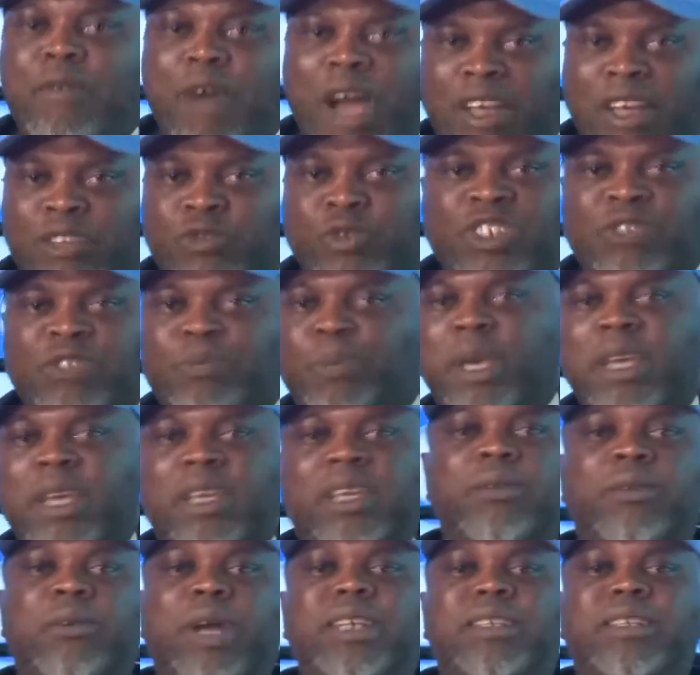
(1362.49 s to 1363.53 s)
As we speak
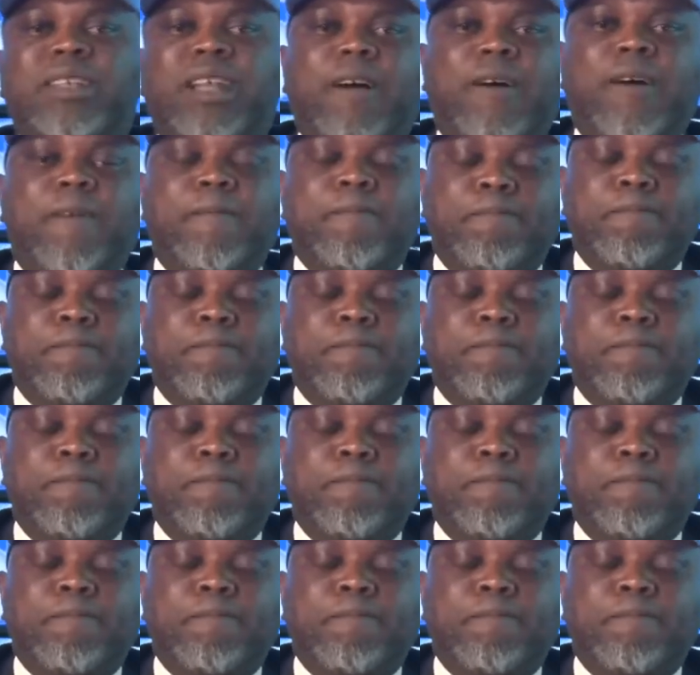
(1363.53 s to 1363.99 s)
right now.